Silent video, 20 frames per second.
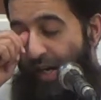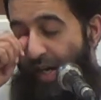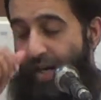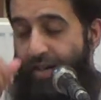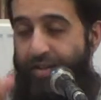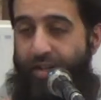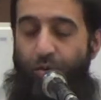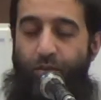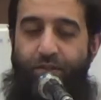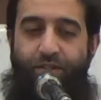
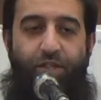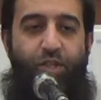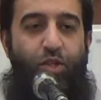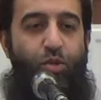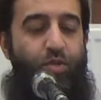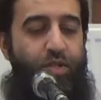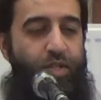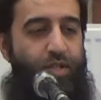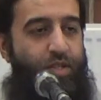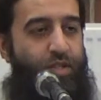And there was a
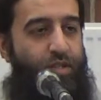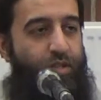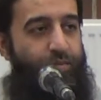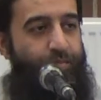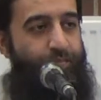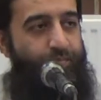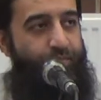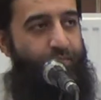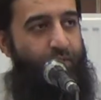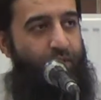
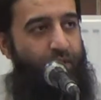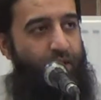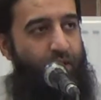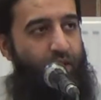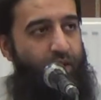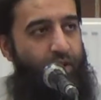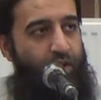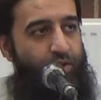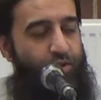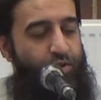student
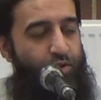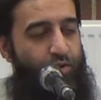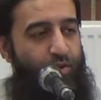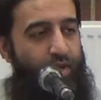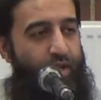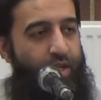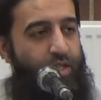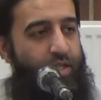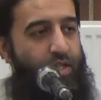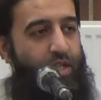
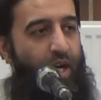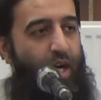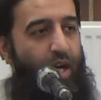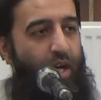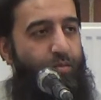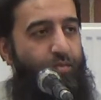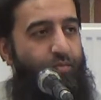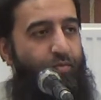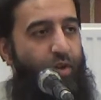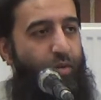during his
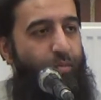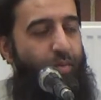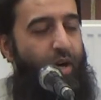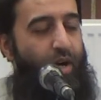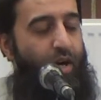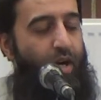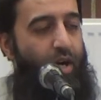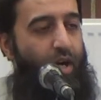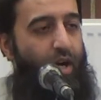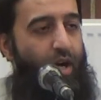time from
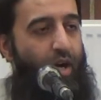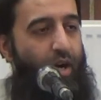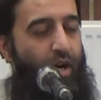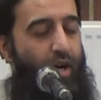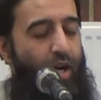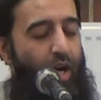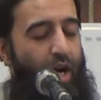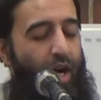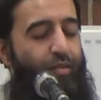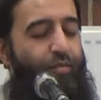
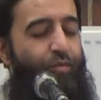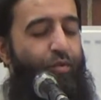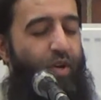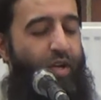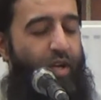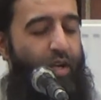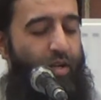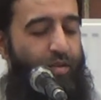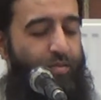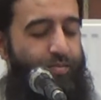uh,
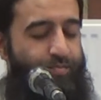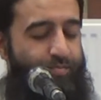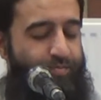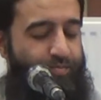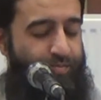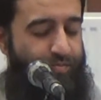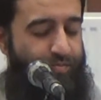Africa,